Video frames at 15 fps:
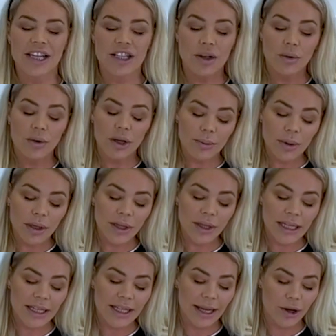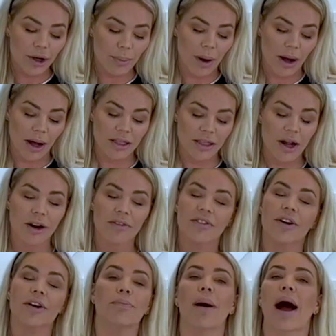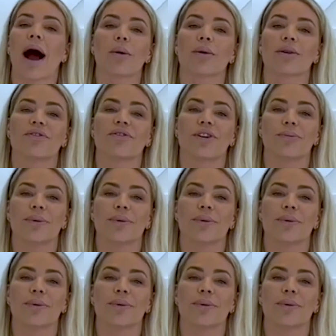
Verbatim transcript: So community coupons are very powerful